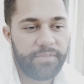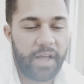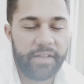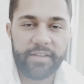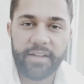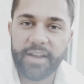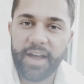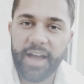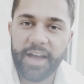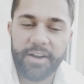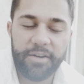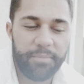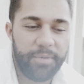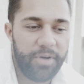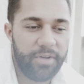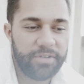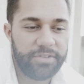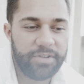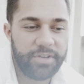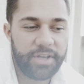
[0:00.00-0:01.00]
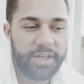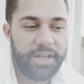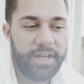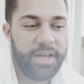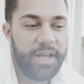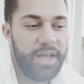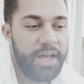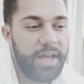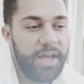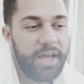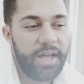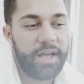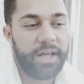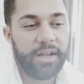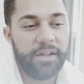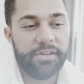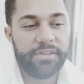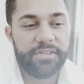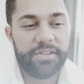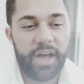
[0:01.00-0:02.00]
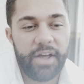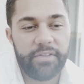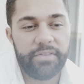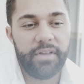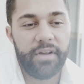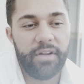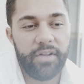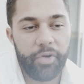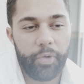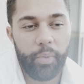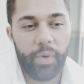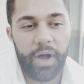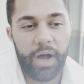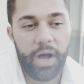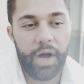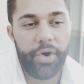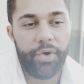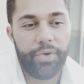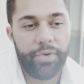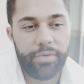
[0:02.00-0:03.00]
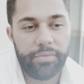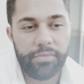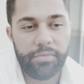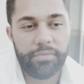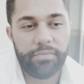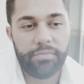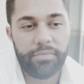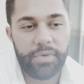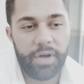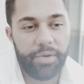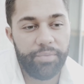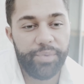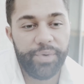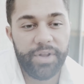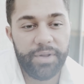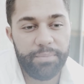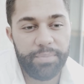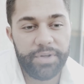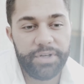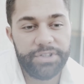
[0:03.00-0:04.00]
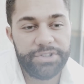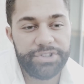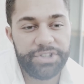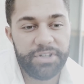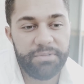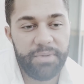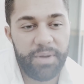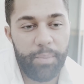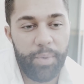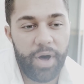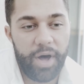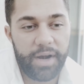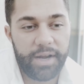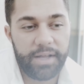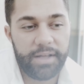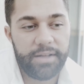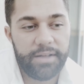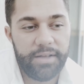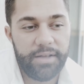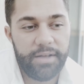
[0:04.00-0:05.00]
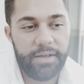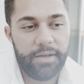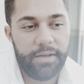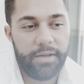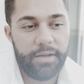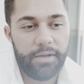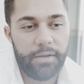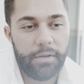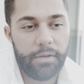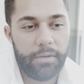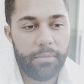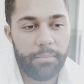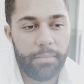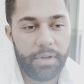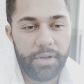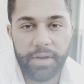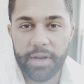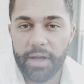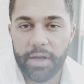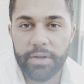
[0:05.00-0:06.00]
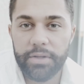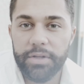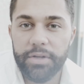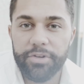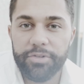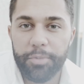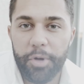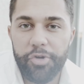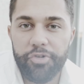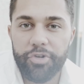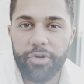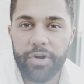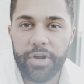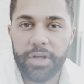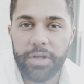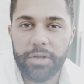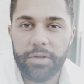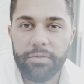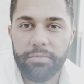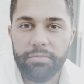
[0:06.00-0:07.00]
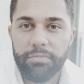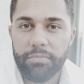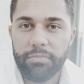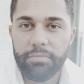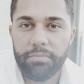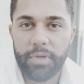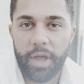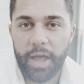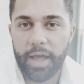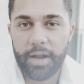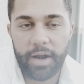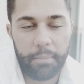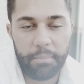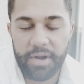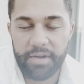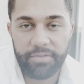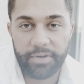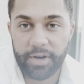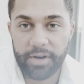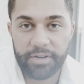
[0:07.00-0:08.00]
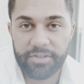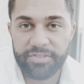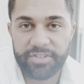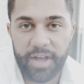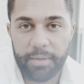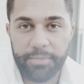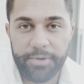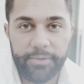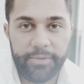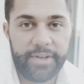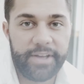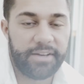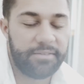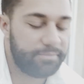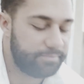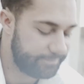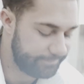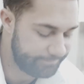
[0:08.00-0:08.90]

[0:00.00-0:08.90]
the Diana ball, took it, and I sat there like, wow, I'm really putting shit in my body. But now here's my journey, and I'm never gonna stop doing it.